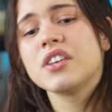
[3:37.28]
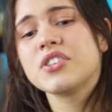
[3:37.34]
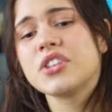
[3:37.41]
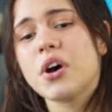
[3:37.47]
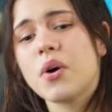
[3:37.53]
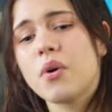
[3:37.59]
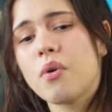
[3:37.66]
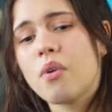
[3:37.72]

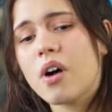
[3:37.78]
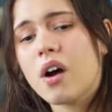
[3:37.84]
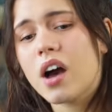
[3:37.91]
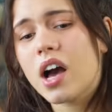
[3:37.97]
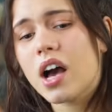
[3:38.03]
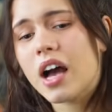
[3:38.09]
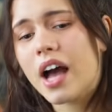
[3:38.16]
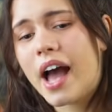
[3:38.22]
so
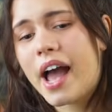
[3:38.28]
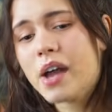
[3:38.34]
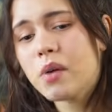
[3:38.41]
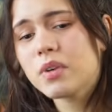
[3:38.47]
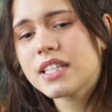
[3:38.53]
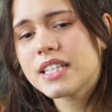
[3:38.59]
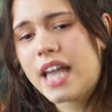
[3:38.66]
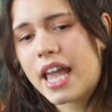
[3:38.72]
I
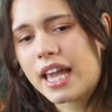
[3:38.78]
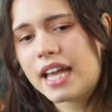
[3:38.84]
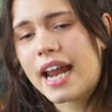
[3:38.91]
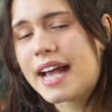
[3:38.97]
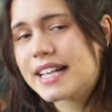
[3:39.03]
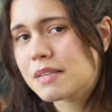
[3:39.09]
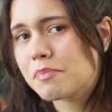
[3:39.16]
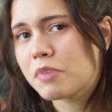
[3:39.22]
would take it
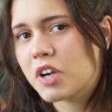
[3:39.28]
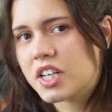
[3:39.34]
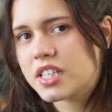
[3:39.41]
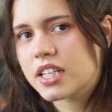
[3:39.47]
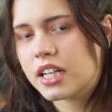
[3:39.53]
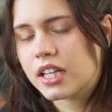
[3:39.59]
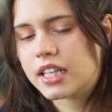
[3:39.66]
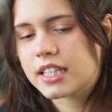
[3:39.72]
as a
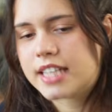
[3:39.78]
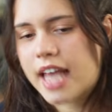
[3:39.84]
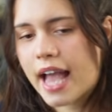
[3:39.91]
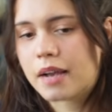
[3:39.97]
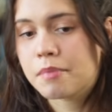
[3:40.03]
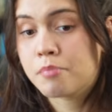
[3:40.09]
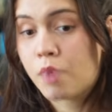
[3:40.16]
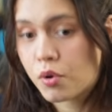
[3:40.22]
personal
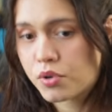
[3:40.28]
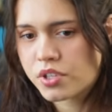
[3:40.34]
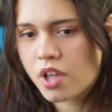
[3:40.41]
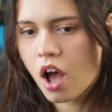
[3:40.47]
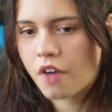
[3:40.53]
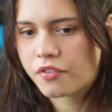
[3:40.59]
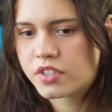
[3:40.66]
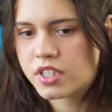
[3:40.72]
attack most
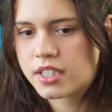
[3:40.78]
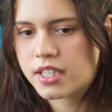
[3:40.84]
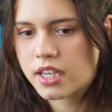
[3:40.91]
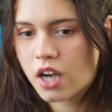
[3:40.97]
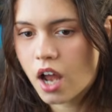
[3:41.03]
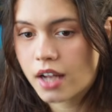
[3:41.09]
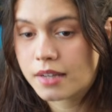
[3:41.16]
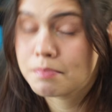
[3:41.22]
often than
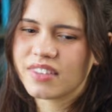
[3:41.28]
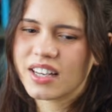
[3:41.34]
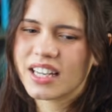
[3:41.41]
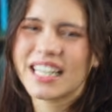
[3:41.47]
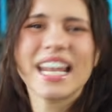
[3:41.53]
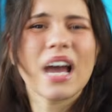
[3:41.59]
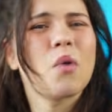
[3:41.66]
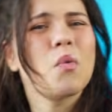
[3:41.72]
not.
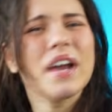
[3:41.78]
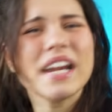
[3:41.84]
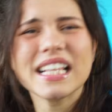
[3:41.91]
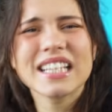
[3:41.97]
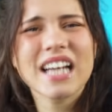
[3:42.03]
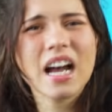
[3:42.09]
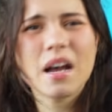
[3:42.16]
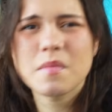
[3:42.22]
Now, when
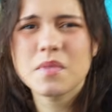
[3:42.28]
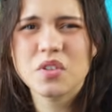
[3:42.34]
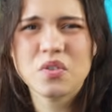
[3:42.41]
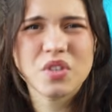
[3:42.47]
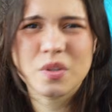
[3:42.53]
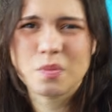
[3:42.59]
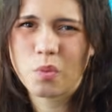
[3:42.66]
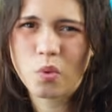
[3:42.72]
it comes to
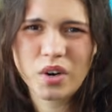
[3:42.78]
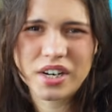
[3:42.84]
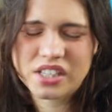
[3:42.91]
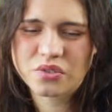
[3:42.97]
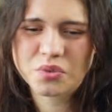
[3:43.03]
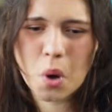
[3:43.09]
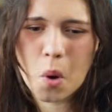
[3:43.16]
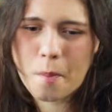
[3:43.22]

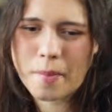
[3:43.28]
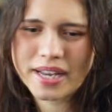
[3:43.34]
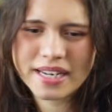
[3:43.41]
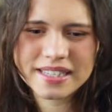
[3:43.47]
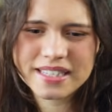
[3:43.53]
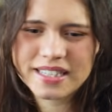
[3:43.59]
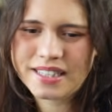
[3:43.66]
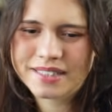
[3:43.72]
sports
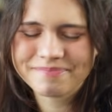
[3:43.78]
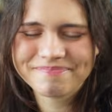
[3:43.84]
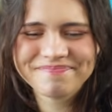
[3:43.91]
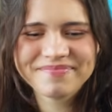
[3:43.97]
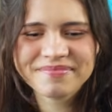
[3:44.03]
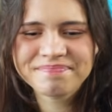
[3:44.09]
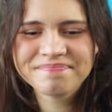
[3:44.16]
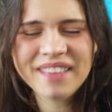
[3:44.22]
romance,
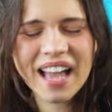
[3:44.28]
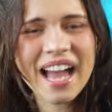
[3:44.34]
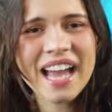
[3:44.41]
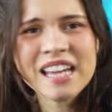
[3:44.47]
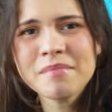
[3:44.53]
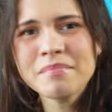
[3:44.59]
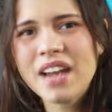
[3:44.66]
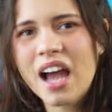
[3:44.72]
I
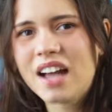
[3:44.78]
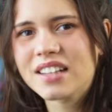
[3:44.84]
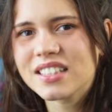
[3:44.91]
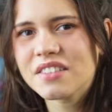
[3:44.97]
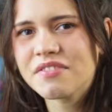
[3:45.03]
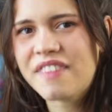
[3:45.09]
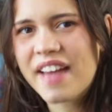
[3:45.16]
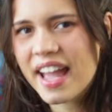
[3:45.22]
am not
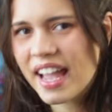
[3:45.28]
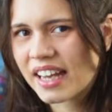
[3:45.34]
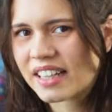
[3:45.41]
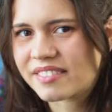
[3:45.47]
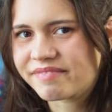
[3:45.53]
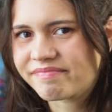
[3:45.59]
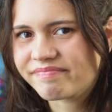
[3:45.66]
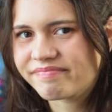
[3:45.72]
a fan.
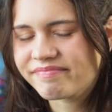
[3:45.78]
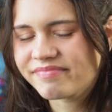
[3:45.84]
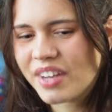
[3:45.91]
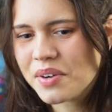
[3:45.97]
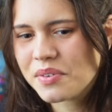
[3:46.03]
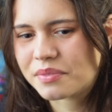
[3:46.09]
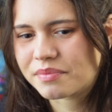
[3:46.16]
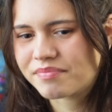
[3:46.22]

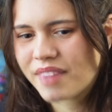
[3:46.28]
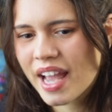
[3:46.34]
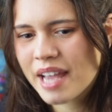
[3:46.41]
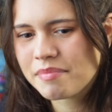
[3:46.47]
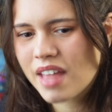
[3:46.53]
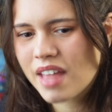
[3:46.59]
No, I'm